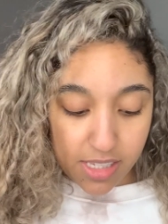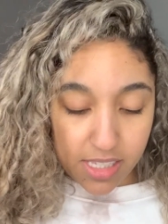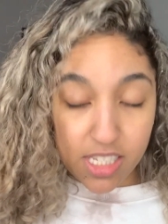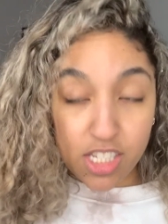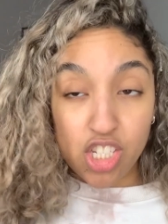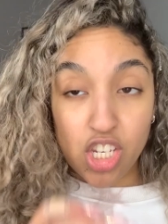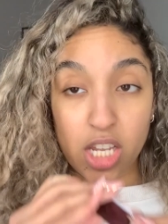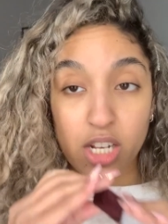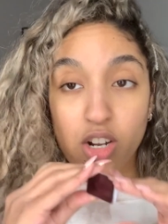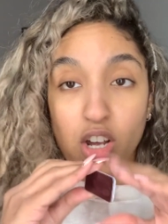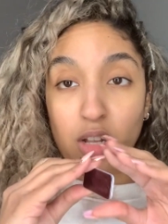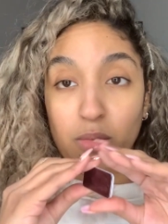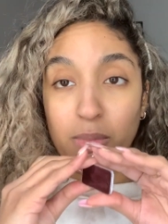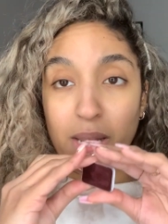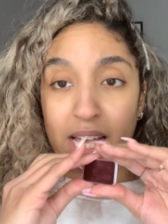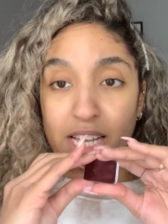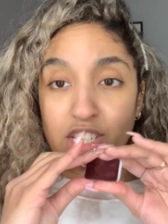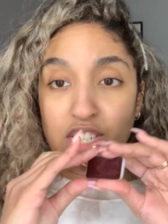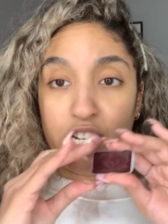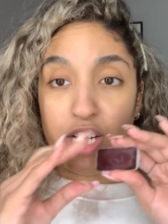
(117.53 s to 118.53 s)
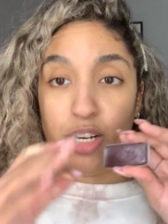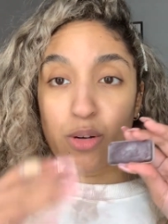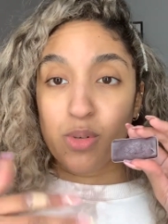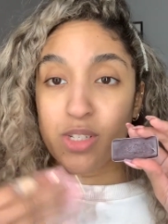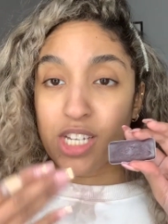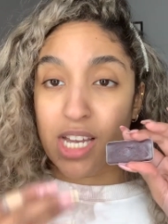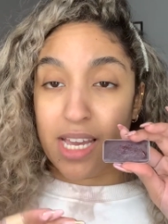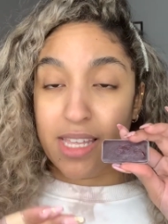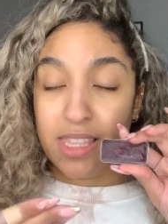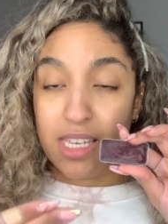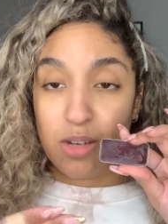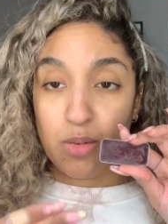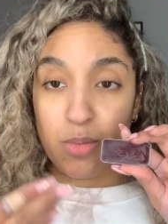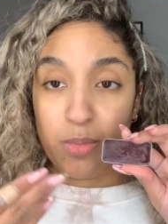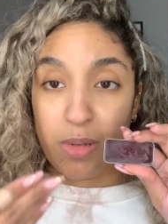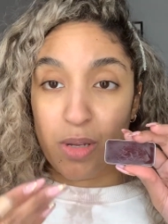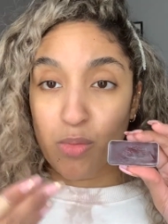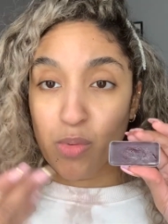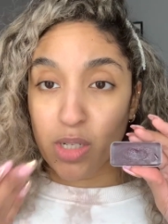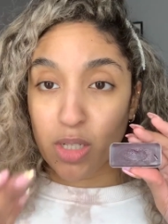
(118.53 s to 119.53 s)
is a shade called Black Cherry, which I think would
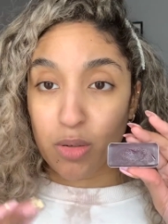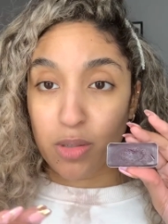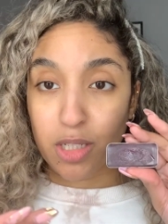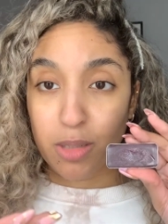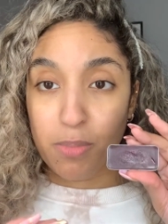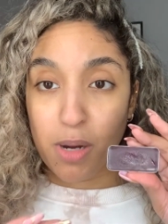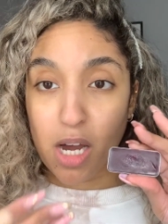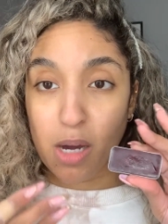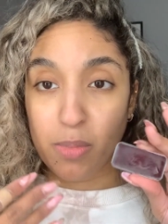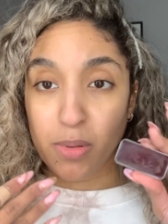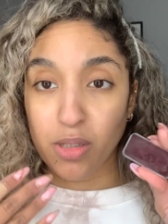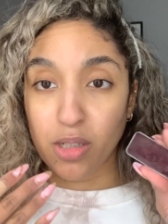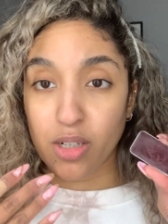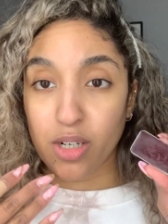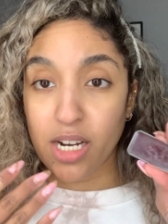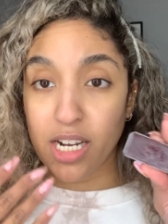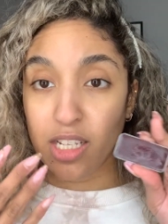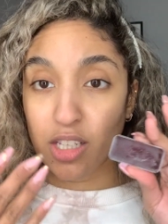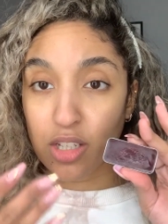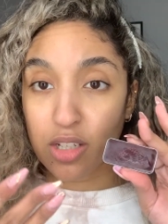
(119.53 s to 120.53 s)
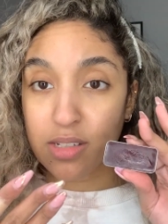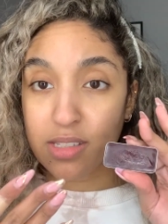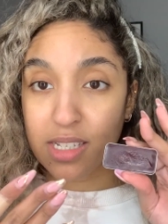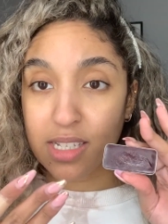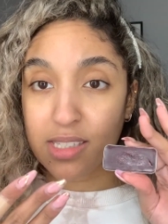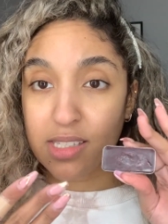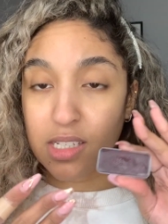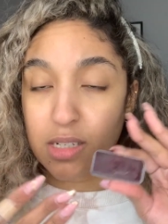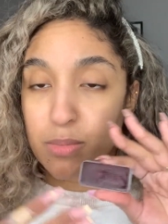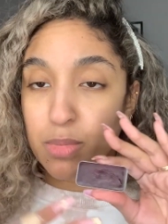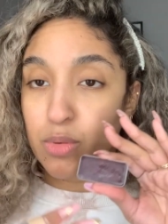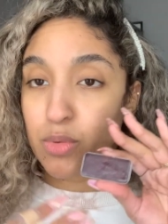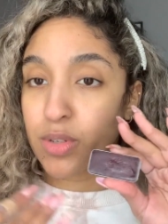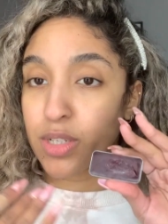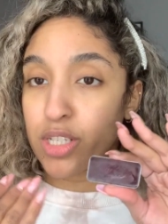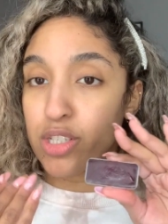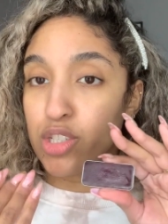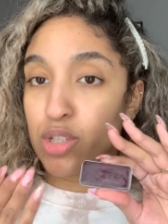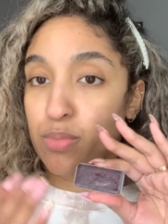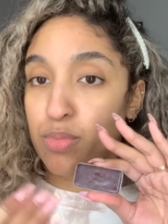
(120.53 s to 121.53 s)
be really, really popular. It looks like it's going to be
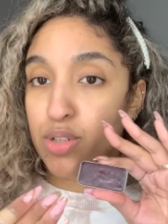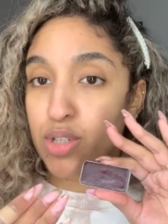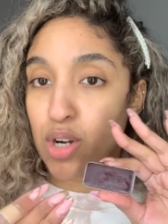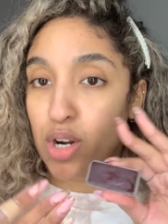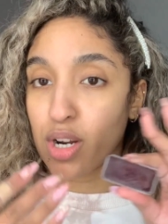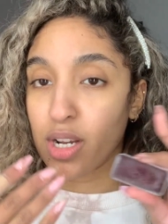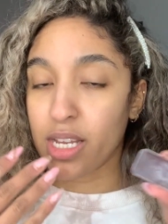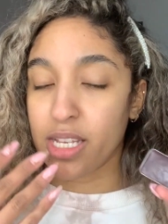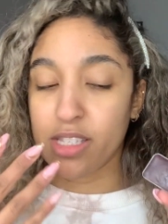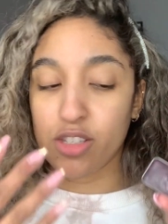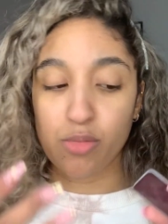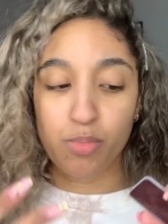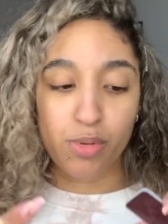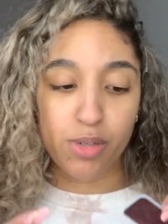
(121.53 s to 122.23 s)
really super dark and super